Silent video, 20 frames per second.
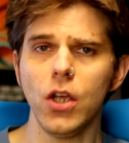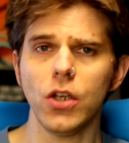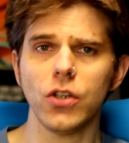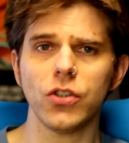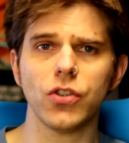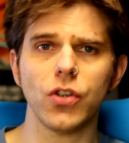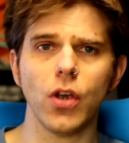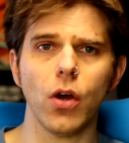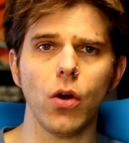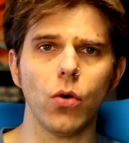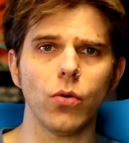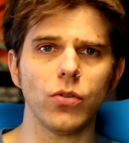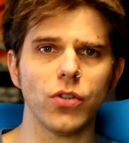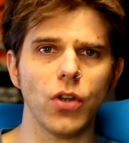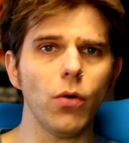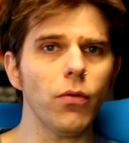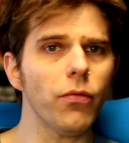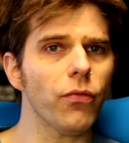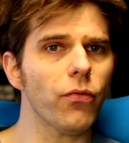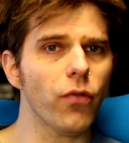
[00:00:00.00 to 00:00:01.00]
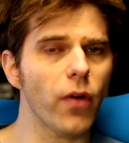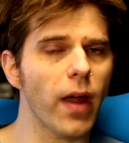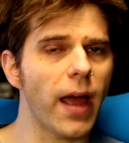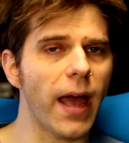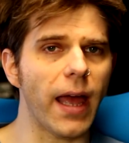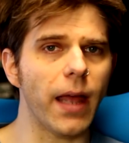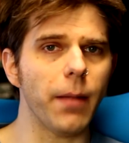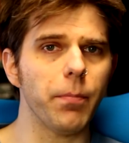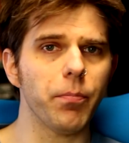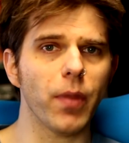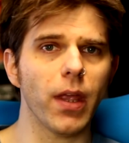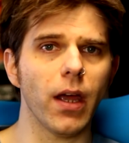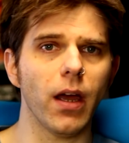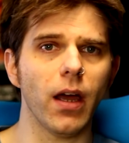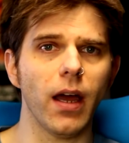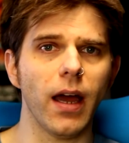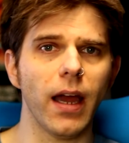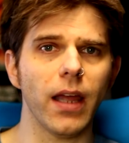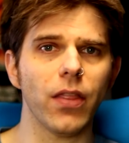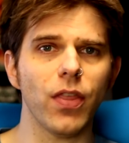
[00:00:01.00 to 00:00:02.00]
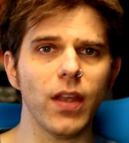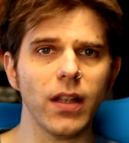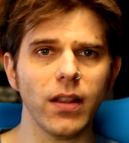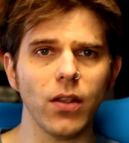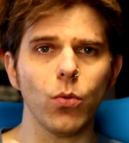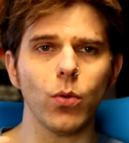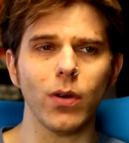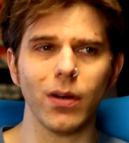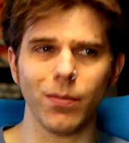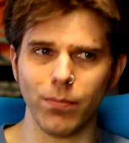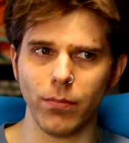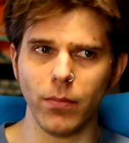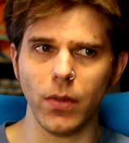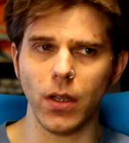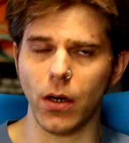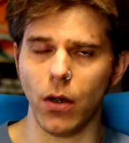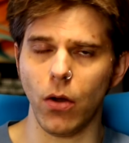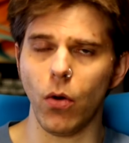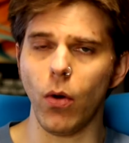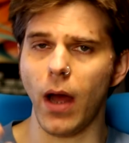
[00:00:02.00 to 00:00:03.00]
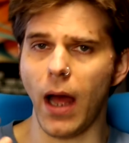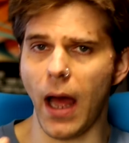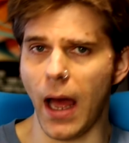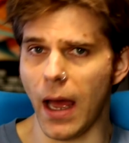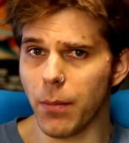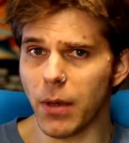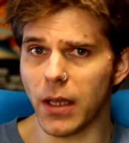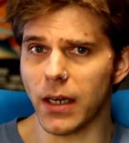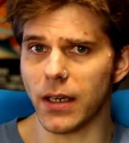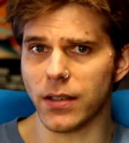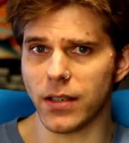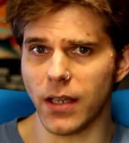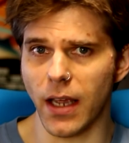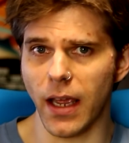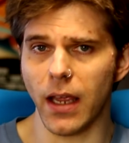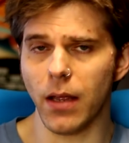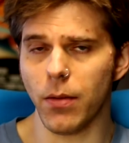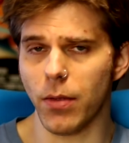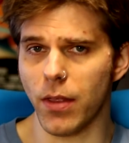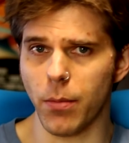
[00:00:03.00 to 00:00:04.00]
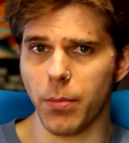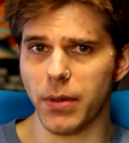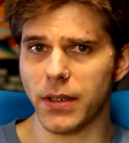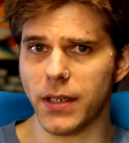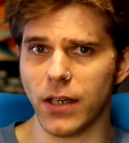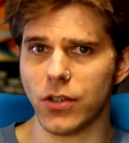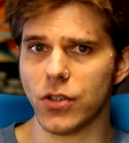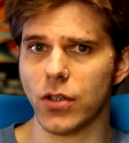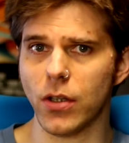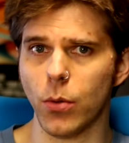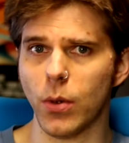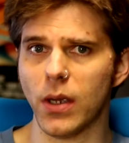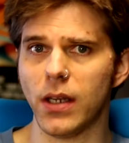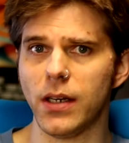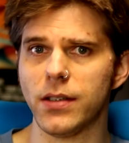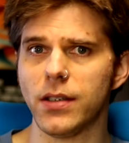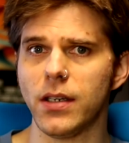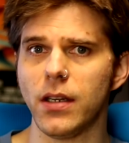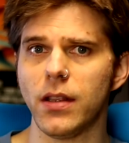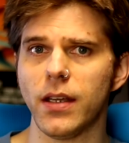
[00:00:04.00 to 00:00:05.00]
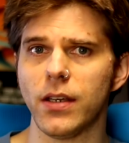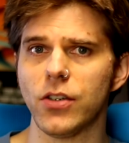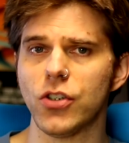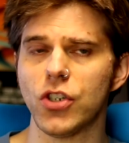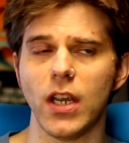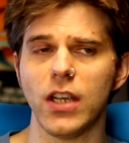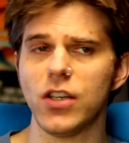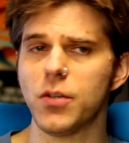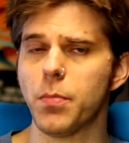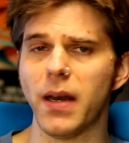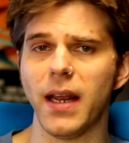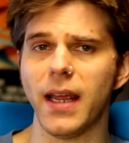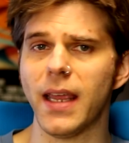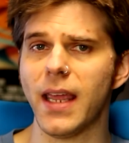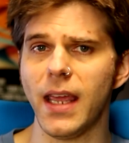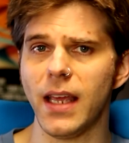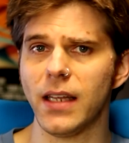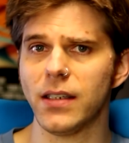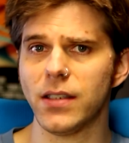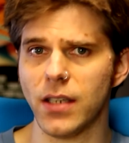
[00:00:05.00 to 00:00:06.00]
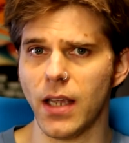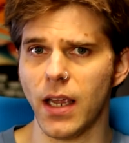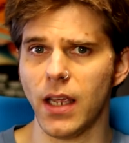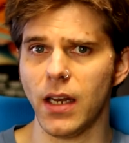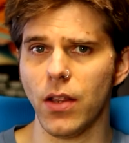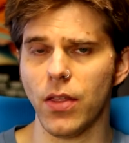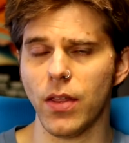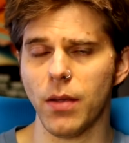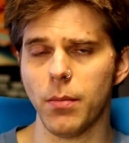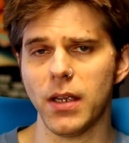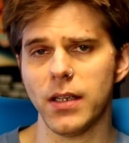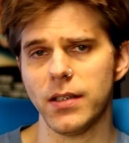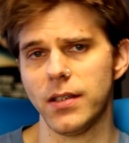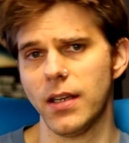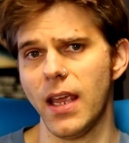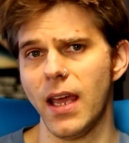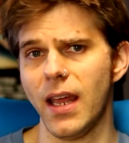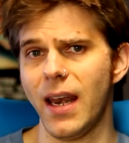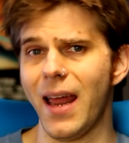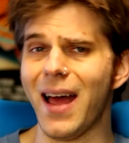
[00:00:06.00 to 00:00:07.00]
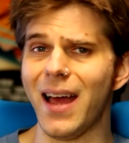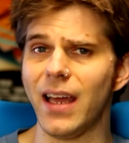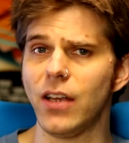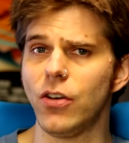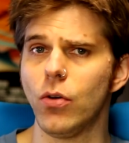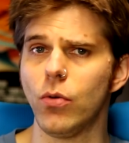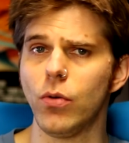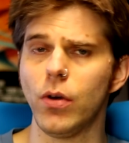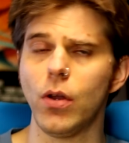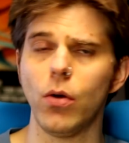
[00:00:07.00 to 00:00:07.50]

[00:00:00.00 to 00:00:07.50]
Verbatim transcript: So don't fret uh, I think that we're, you know, I'm going to say that potentially we're going to see things change, but I can't say anything because, again, I don't